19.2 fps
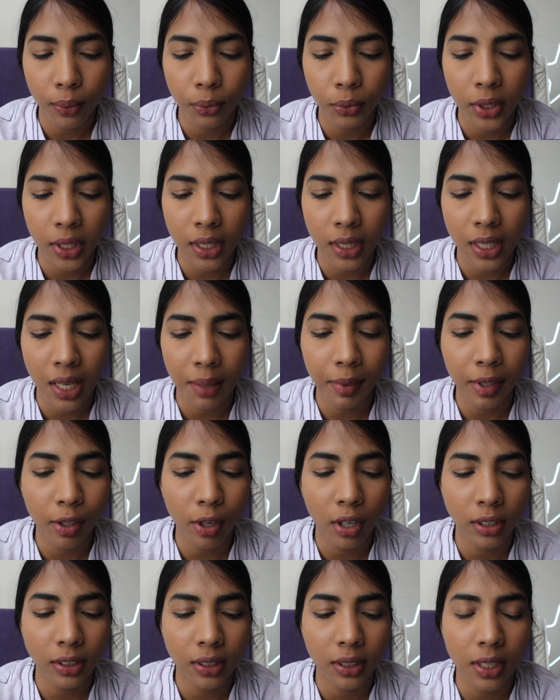we came
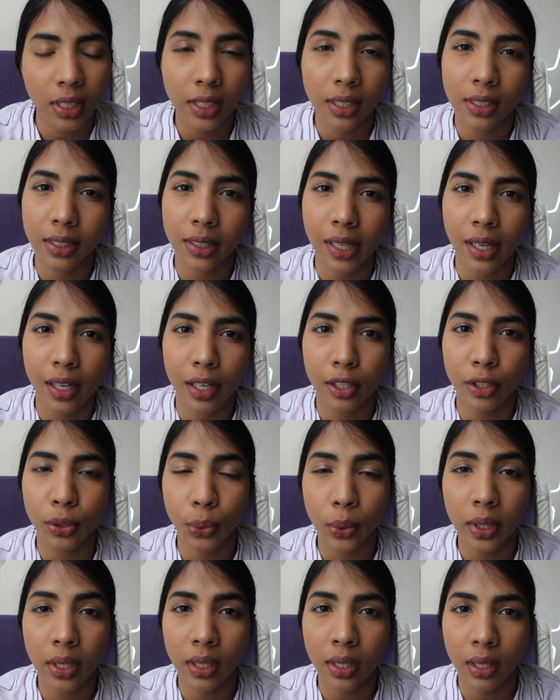across this
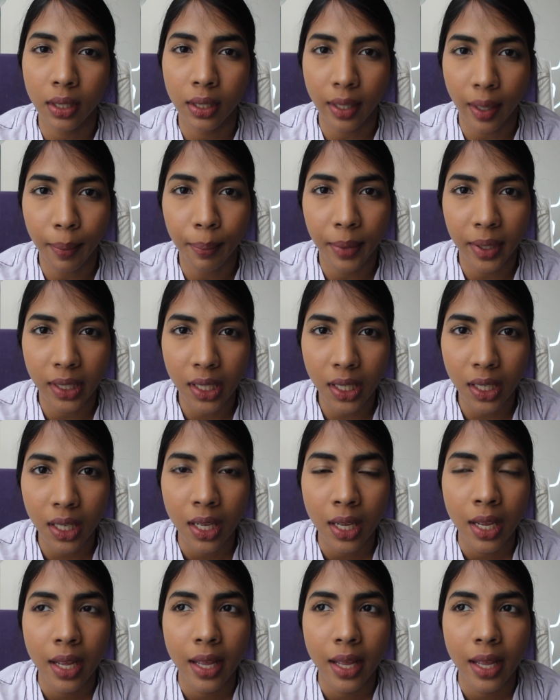tour company,